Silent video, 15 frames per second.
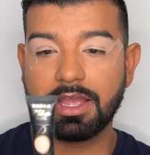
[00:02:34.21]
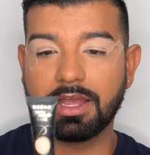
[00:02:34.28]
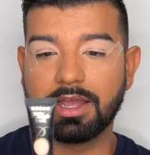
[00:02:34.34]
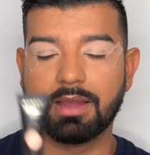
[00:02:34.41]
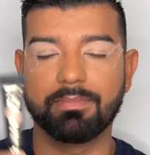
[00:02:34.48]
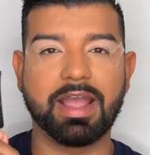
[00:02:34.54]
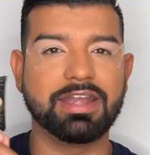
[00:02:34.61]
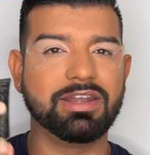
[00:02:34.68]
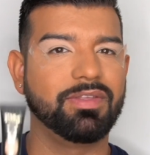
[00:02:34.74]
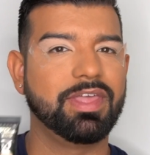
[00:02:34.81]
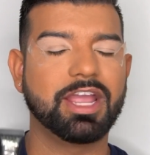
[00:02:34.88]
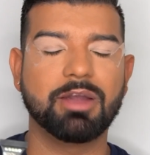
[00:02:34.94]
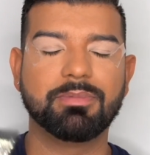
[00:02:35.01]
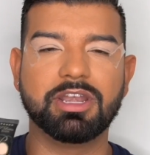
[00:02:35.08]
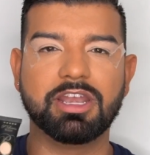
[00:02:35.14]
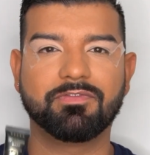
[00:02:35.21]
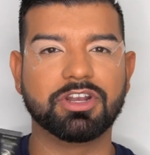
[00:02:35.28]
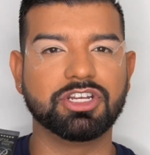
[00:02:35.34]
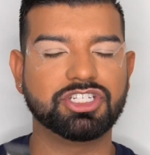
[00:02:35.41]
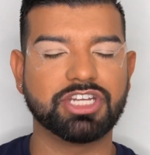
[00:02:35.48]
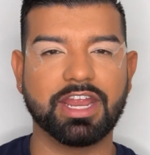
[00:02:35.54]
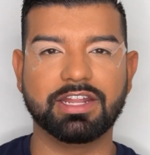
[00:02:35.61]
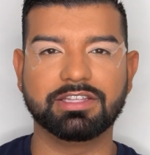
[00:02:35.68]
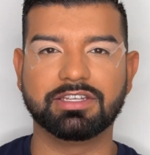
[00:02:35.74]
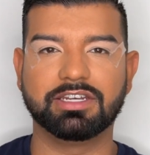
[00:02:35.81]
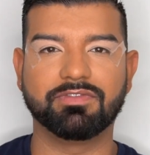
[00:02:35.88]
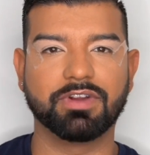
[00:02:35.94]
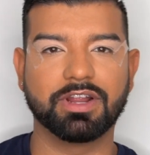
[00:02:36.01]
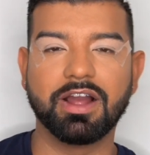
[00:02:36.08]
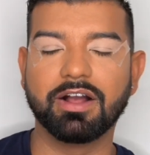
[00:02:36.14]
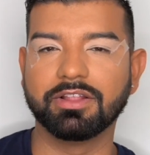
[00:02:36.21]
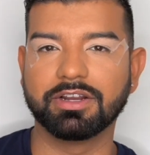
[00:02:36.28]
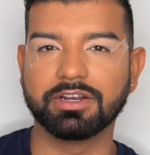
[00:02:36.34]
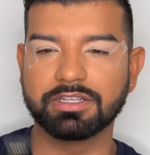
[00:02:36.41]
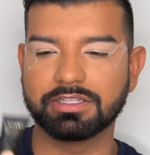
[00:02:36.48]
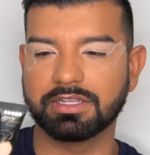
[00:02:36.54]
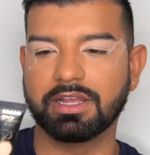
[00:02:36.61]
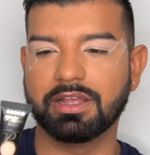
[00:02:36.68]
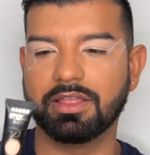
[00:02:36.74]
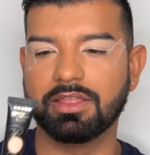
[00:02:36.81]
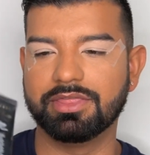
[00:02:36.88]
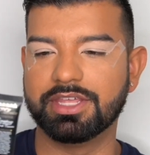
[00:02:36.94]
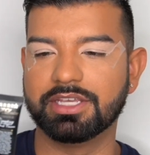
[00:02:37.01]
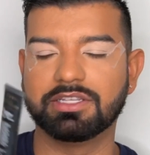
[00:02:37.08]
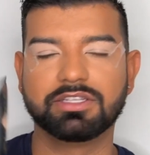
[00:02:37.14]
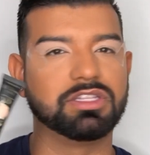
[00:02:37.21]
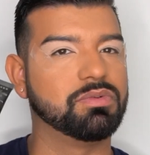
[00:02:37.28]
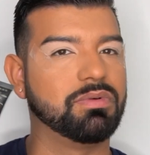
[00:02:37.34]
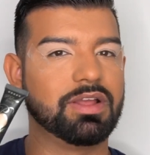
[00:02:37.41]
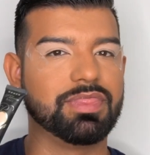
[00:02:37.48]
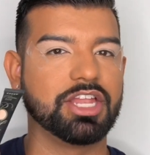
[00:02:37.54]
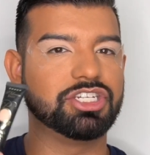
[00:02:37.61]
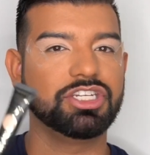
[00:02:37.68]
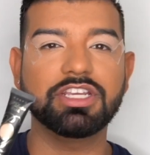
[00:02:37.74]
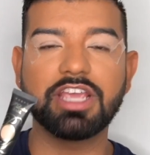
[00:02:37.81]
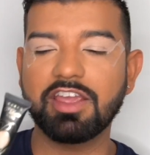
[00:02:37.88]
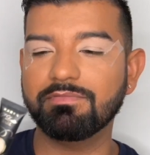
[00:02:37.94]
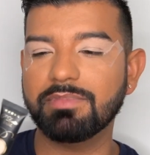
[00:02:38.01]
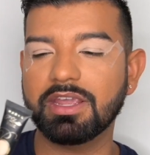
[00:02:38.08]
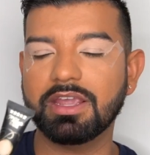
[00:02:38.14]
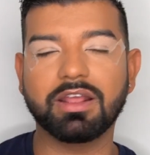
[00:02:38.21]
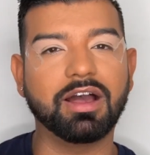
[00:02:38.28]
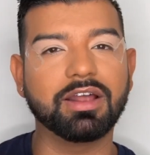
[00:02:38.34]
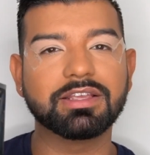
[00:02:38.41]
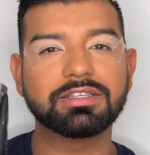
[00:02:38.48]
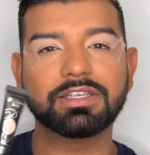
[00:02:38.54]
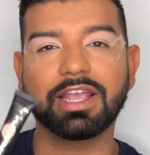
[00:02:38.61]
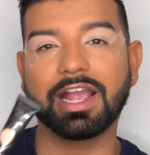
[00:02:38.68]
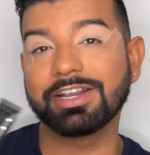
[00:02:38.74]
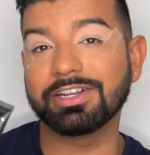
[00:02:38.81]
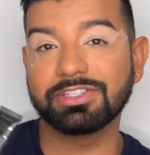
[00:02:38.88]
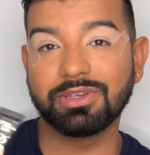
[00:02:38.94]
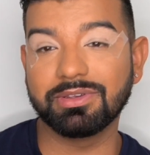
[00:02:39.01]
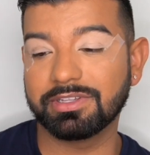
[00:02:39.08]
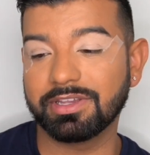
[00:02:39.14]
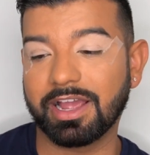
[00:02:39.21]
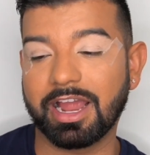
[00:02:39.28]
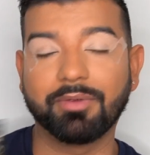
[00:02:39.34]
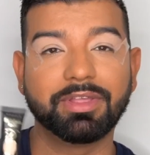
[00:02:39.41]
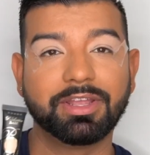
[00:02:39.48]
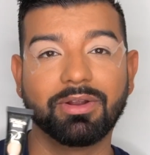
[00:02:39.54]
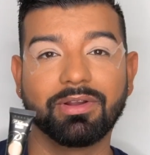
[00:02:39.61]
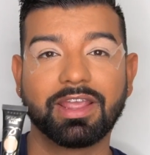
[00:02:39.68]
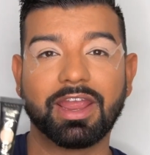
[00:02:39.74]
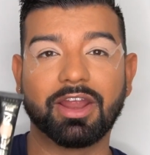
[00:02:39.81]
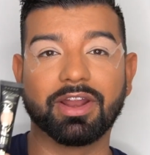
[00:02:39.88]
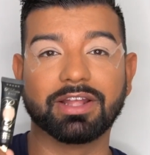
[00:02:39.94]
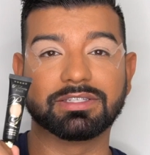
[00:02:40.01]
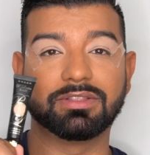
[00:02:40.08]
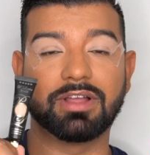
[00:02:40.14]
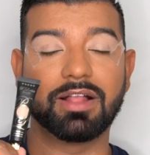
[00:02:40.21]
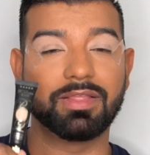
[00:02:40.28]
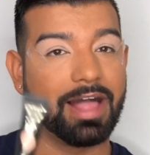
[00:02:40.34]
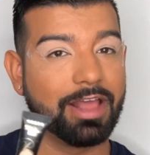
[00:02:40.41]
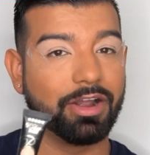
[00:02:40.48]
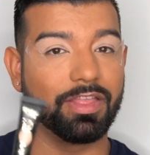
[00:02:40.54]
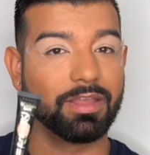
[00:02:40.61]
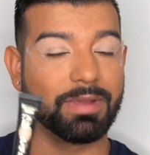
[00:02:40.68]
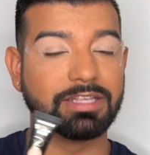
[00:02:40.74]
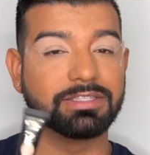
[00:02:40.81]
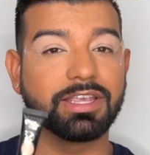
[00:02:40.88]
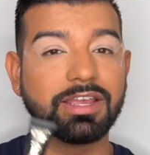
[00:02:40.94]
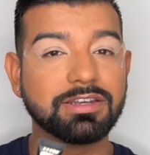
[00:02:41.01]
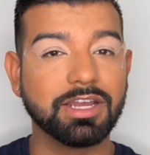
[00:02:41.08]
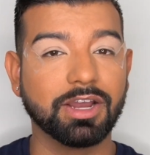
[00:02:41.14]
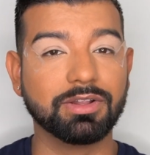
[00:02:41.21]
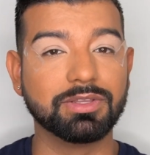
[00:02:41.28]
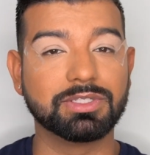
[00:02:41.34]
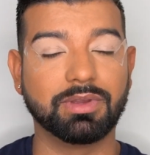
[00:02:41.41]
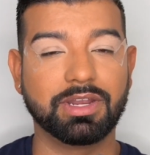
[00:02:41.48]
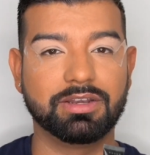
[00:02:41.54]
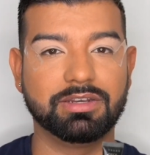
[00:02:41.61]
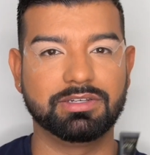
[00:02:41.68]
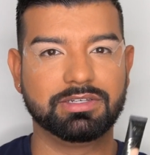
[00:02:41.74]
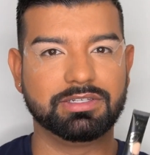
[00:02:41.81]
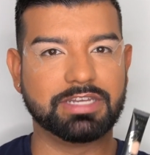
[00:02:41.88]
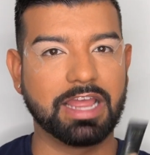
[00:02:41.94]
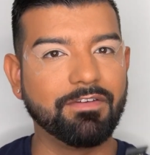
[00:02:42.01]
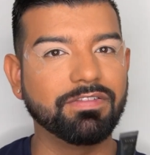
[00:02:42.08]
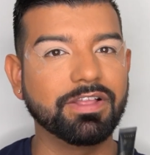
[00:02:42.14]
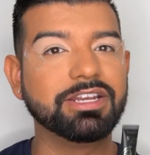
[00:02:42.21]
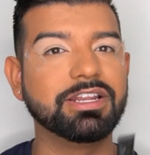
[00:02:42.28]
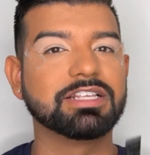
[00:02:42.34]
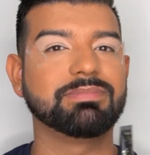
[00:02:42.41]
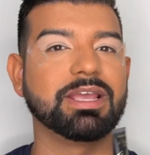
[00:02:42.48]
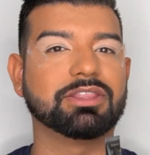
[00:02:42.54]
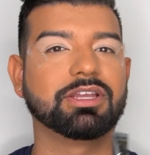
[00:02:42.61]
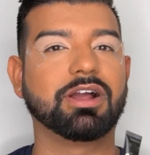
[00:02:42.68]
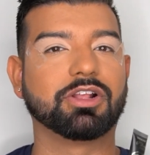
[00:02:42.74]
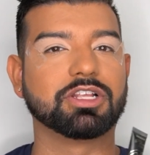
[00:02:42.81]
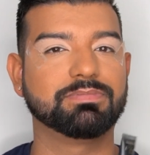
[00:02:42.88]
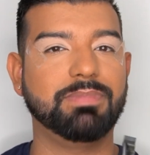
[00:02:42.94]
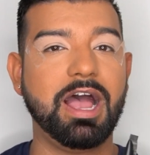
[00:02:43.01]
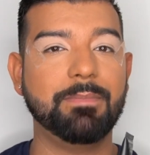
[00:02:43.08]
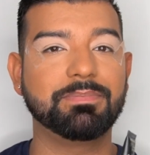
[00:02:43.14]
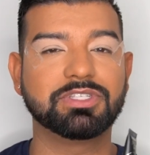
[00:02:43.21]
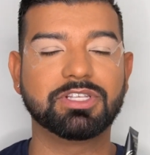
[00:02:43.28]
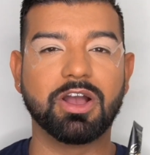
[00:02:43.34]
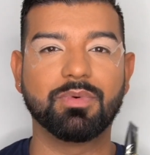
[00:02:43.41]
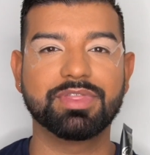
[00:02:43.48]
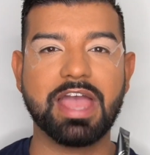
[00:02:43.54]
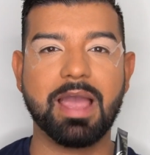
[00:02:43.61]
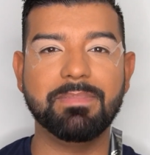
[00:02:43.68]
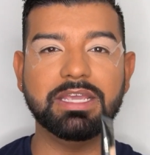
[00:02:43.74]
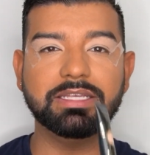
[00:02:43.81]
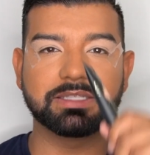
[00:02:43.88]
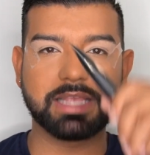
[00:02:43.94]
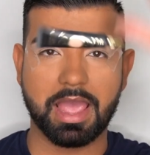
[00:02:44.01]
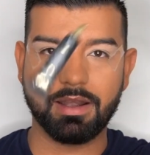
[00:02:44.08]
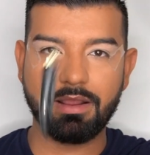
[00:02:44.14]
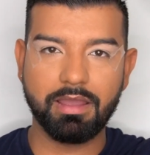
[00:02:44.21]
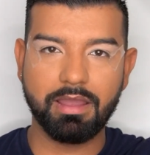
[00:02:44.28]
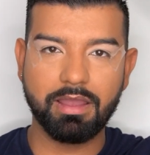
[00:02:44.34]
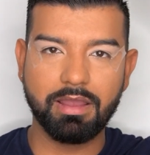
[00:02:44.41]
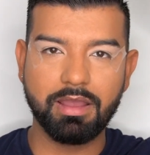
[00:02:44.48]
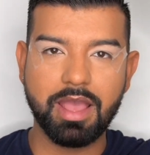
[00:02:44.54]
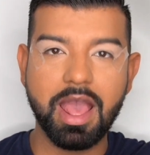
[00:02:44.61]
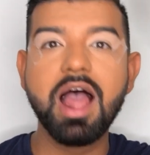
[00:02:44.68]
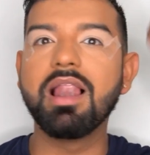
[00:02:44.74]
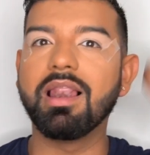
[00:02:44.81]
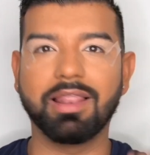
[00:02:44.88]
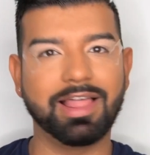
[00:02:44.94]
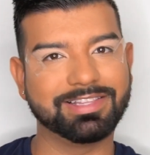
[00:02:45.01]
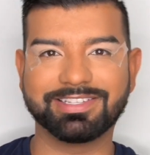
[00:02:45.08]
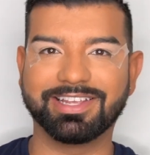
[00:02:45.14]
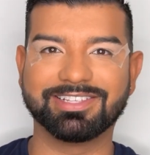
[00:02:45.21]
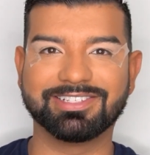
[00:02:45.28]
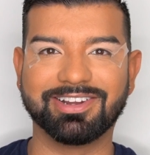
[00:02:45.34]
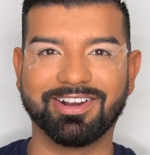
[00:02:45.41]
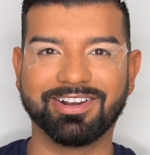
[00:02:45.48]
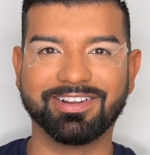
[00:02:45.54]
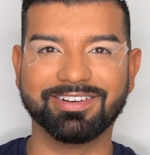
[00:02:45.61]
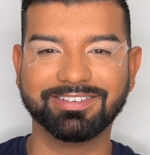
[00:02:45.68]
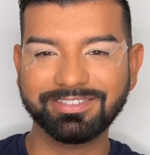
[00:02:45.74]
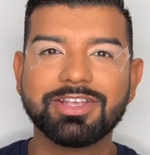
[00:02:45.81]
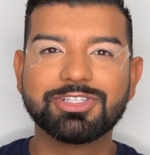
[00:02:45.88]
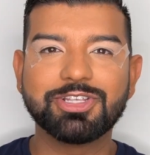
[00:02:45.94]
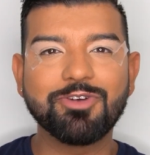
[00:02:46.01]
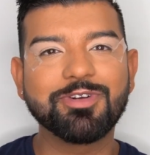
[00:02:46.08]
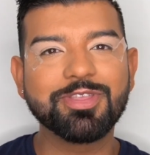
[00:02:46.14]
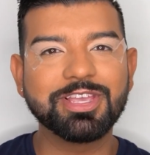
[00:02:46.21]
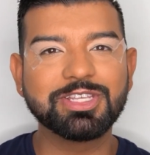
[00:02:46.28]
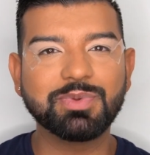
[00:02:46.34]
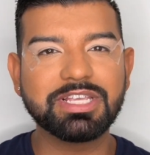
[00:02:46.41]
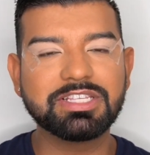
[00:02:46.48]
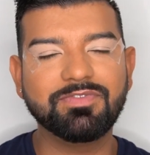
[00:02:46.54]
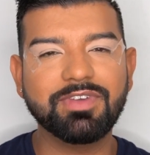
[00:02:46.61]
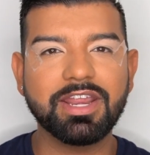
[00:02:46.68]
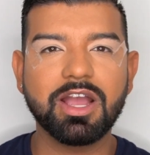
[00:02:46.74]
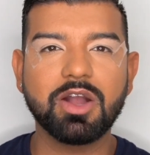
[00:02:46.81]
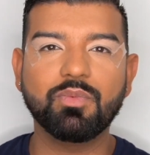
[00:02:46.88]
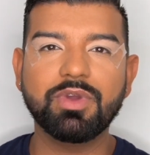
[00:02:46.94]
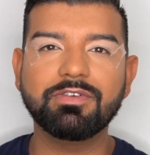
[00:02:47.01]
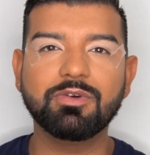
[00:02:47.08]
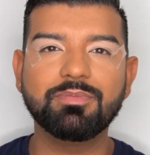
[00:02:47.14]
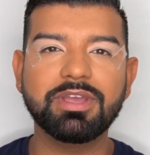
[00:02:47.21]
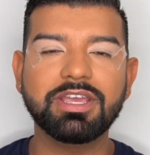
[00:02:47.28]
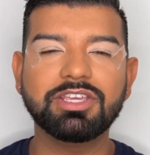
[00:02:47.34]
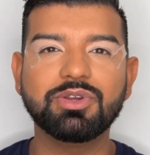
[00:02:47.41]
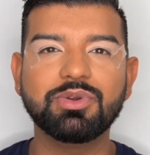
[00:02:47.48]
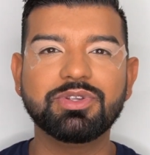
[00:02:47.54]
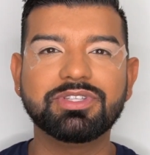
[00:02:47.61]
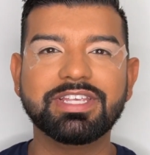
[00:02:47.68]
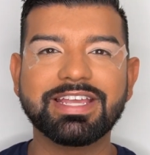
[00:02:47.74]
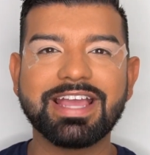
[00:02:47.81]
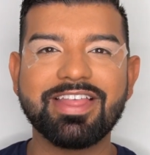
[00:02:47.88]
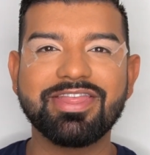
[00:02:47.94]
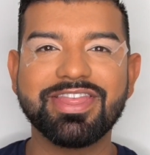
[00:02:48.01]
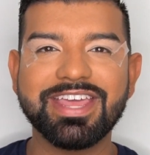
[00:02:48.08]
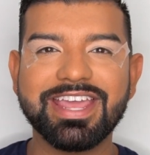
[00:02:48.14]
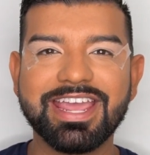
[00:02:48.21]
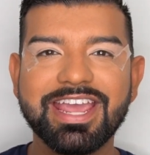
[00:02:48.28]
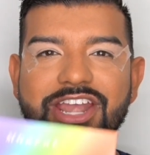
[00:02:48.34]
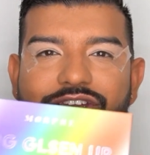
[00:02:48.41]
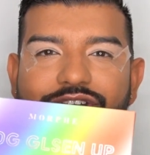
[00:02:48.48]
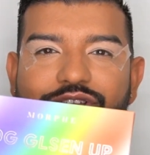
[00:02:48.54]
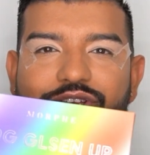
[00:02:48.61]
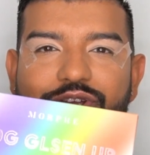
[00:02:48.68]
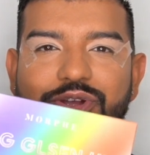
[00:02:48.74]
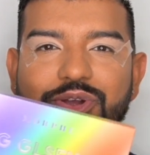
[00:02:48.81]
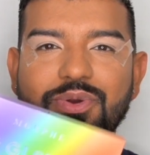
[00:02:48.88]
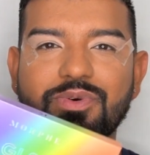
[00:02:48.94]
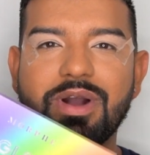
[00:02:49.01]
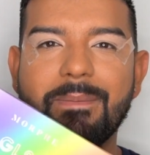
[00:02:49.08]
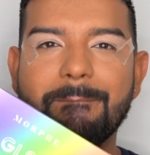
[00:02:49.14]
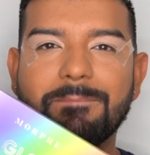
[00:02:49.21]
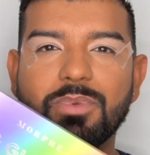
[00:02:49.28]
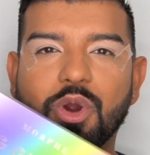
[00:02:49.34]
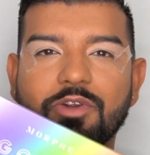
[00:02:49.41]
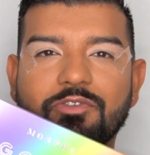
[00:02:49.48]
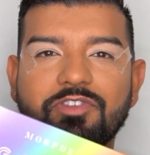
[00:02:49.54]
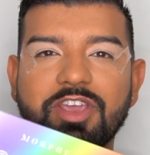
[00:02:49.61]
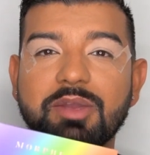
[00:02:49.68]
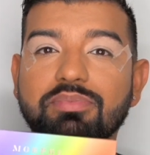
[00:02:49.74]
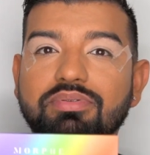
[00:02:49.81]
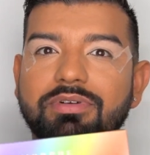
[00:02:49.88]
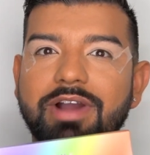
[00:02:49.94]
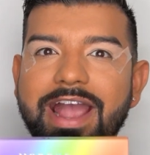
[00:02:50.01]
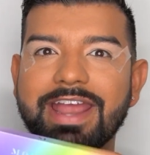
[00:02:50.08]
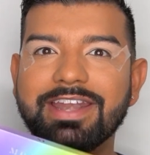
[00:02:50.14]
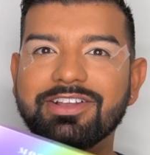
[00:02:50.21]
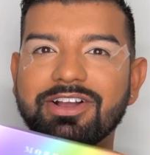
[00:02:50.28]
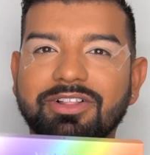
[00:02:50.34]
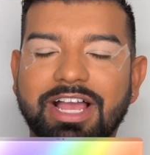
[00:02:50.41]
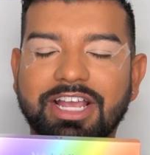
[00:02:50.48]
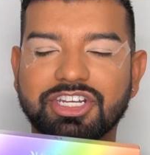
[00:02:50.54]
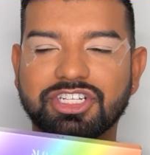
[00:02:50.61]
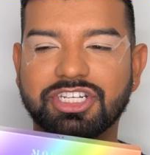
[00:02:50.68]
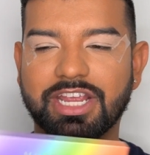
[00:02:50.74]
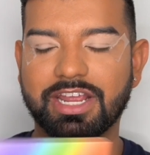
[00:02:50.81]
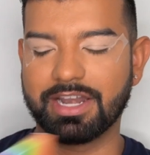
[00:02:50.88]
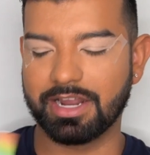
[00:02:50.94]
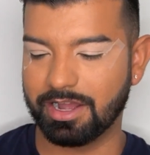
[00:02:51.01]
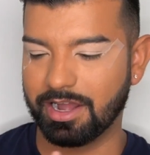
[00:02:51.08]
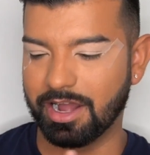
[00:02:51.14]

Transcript: I know they come in different shades and different colors. This is the one that she gave me. Honestly, I just use it. I really don't care. It's a lot lighter than my skin tone, so it definitely does make the colors pop. So with that being said, let's get started. So for this week's video, we will be using the new Morphe Pride collection.